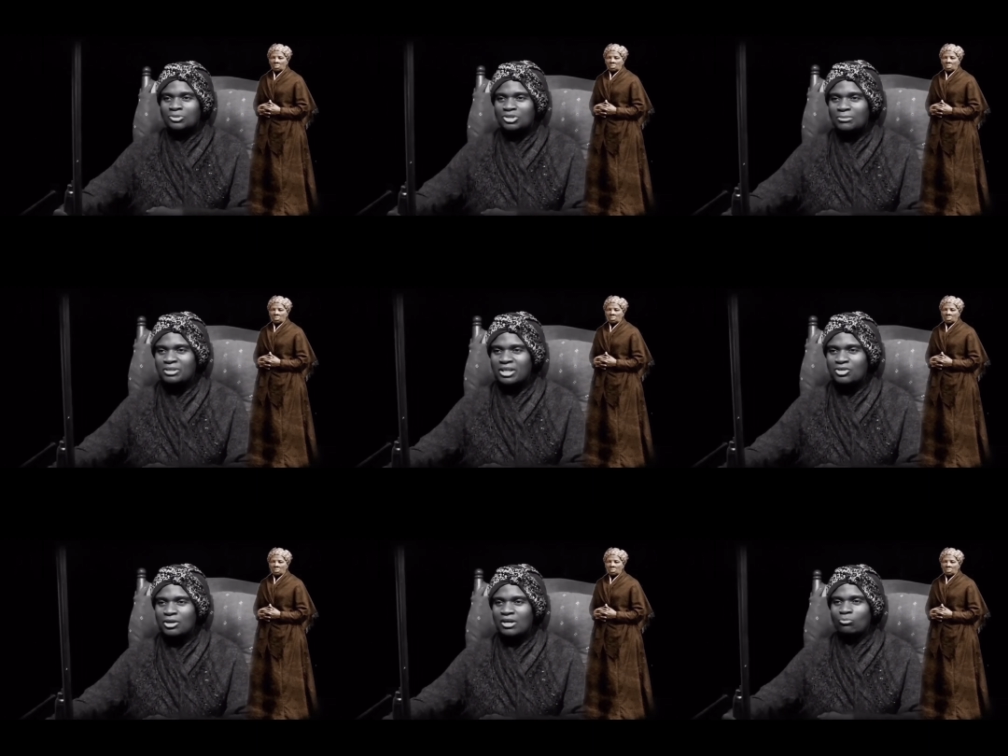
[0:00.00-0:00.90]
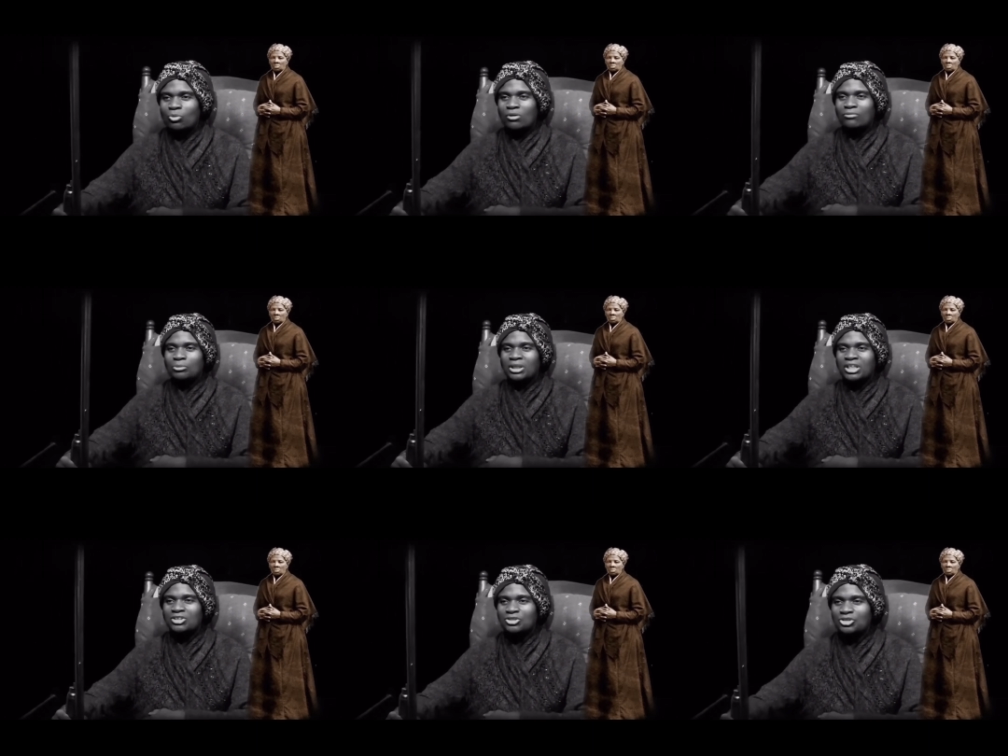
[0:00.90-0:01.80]
Seems like you have more of a
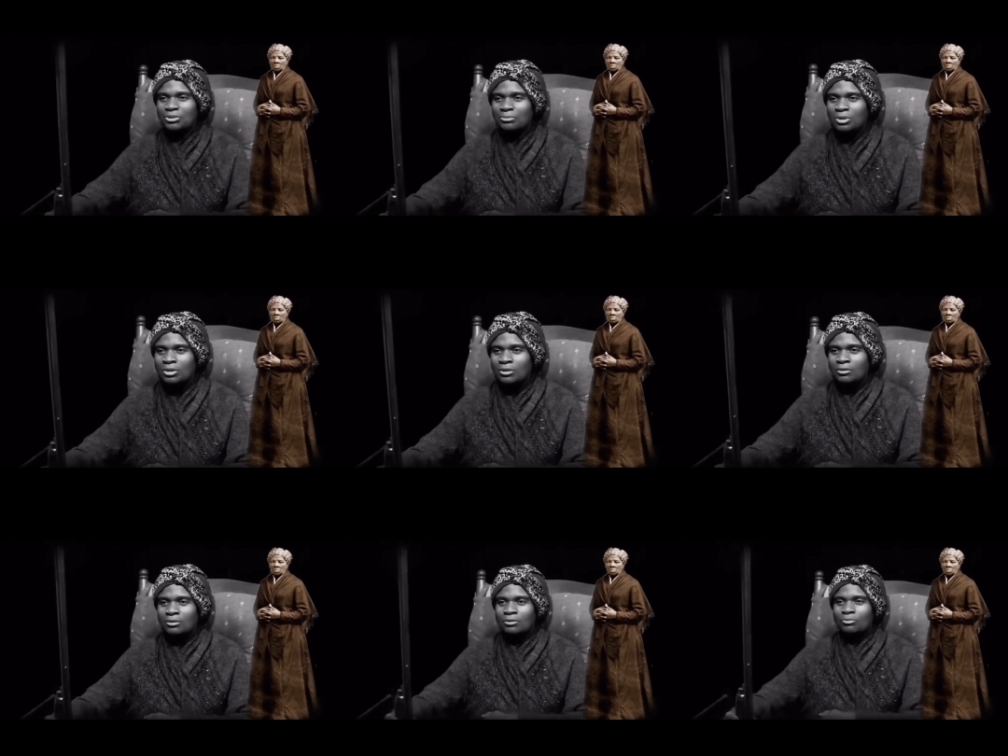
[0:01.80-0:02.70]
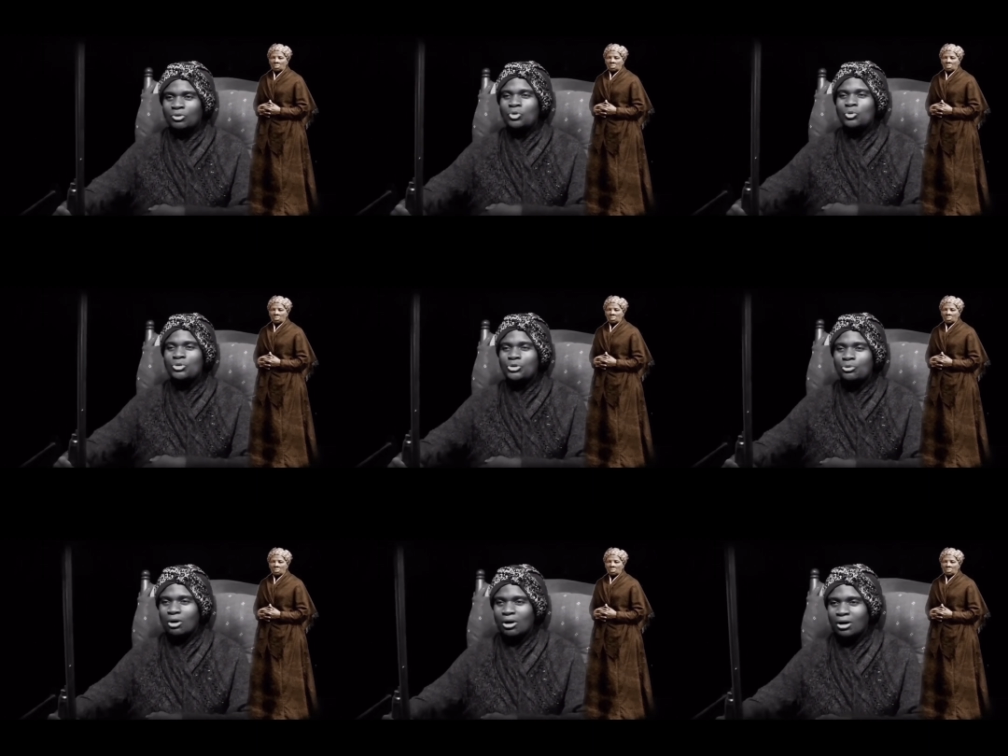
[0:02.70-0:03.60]
relationship with who
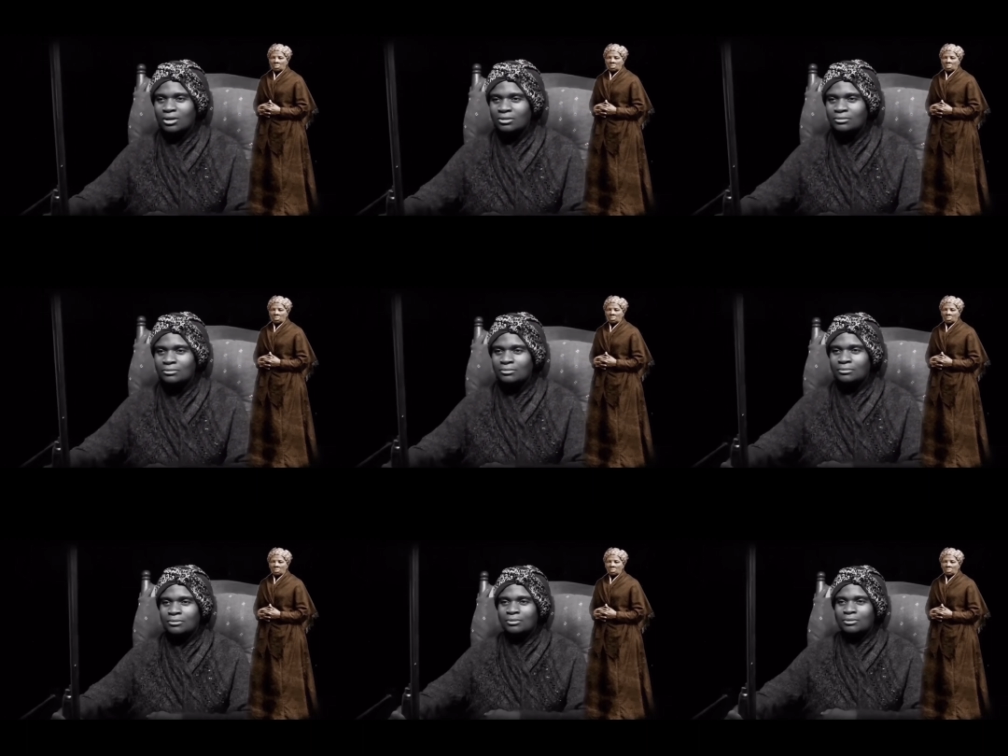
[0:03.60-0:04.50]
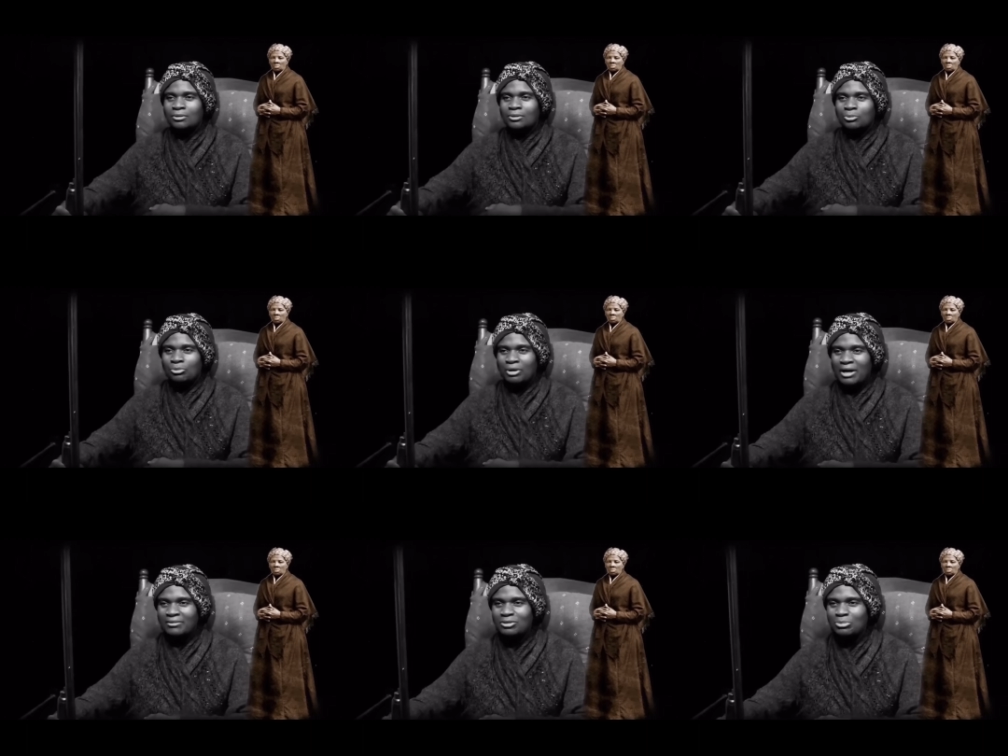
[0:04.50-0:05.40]
you are.
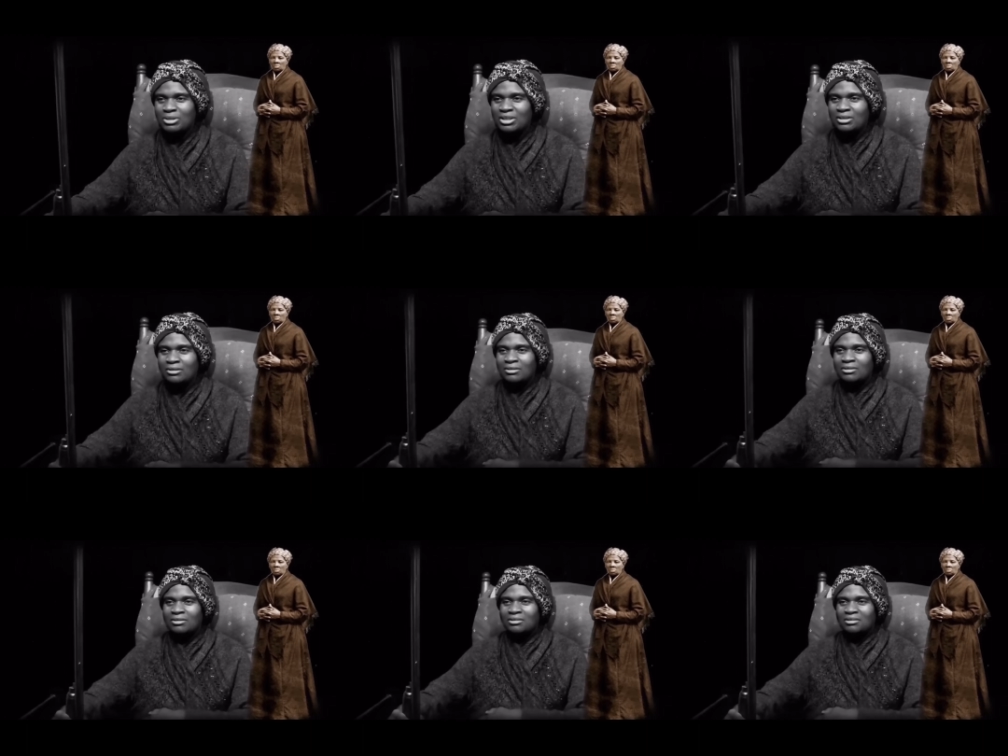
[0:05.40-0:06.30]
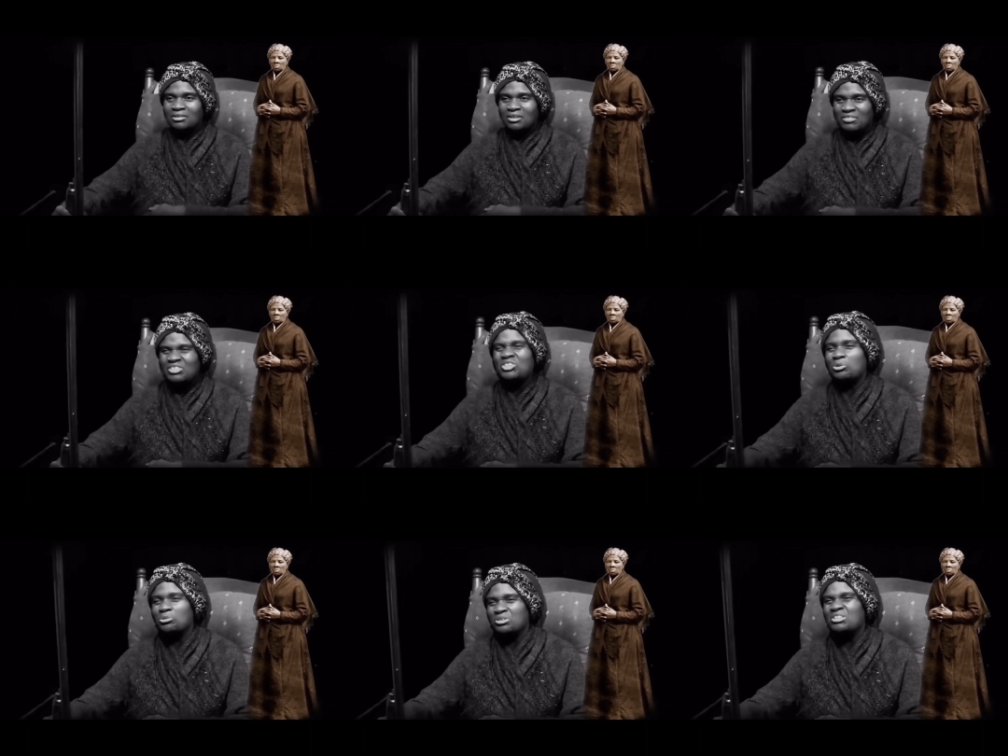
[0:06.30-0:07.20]
Proud to be of the
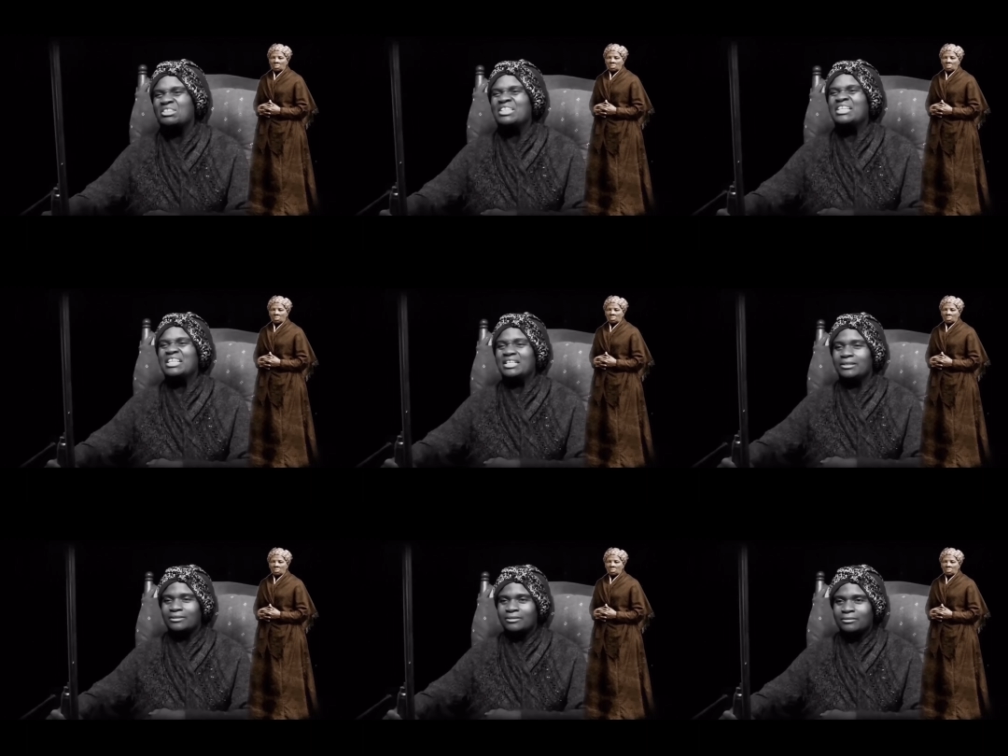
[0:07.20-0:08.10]
chosen seed.